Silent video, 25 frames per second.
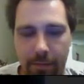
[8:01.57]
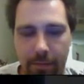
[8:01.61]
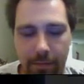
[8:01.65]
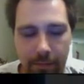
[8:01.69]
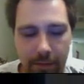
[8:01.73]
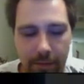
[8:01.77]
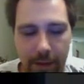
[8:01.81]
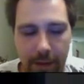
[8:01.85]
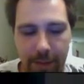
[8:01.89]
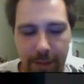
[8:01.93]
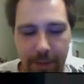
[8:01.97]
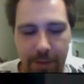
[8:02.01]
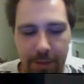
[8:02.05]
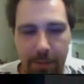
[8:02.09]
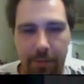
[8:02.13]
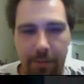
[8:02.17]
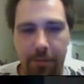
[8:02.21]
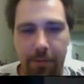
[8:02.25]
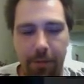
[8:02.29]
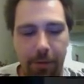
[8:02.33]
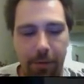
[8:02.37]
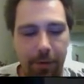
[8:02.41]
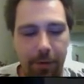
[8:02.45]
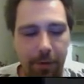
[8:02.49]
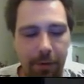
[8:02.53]
I must be
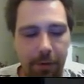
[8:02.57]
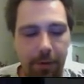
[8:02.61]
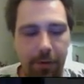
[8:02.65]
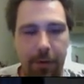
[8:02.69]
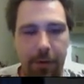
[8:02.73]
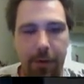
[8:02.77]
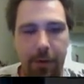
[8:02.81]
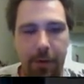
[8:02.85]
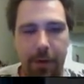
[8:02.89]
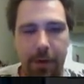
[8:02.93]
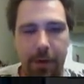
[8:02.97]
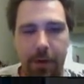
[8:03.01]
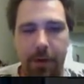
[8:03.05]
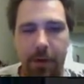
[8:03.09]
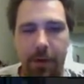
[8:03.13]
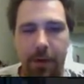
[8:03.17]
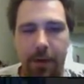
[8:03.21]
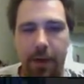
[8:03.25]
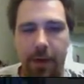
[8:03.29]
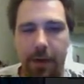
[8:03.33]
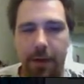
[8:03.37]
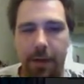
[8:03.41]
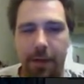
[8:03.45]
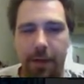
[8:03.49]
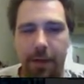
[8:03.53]
full.
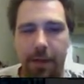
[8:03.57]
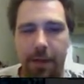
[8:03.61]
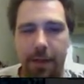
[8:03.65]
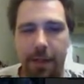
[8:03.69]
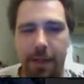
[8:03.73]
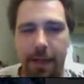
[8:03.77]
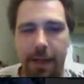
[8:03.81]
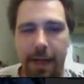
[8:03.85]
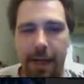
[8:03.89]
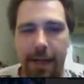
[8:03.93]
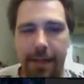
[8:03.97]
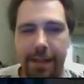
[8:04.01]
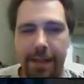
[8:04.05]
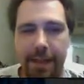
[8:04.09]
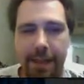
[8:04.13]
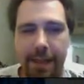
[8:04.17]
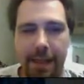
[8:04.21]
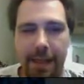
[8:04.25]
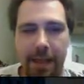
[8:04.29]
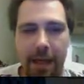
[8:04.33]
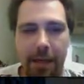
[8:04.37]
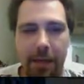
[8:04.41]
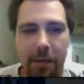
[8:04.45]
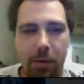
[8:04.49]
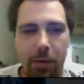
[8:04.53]
Uh, you see, guys, I,
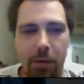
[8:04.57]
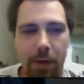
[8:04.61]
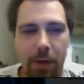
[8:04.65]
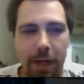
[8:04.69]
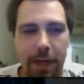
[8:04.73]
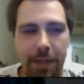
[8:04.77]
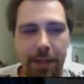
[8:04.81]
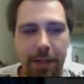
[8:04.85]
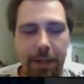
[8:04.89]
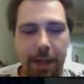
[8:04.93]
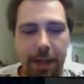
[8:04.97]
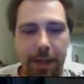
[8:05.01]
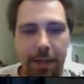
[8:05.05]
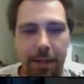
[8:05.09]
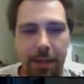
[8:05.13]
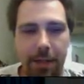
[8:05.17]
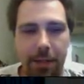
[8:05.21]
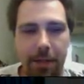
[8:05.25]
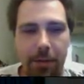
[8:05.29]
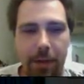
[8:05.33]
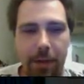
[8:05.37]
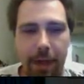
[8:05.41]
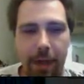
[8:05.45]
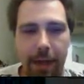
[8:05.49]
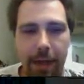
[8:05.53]
I know you guys hear that
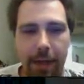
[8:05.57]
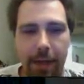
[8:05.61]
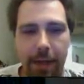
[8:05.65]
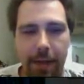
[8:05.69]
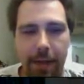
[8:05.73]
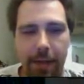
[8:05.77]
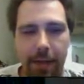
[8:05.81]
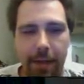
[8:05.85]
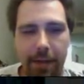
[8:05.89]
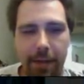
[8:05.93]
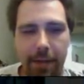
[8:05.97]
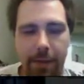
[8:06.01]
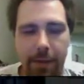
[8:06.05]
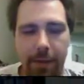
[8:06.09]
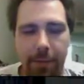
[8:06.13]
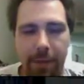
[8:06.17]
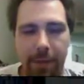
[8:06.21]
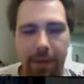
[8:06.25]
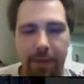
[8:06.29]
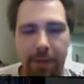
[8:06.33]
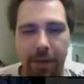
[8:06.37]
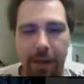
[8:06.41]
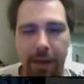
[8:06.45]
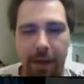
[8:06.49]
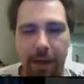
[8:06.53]
too, right? I'm
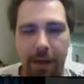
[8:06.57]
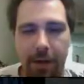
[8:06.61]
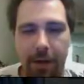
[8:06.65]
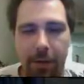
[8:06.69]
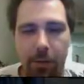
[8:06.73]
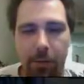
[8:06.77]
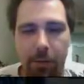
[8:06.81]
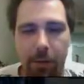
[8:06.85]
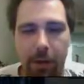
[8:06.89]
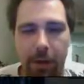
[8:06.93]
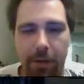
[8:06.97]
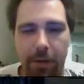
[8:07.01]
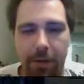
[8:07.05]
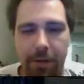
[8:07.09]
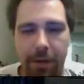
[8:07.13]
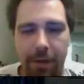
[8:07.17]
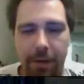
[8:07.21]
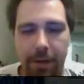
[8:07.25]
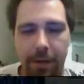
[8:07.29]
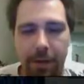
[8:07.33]
definitely hearing wolves.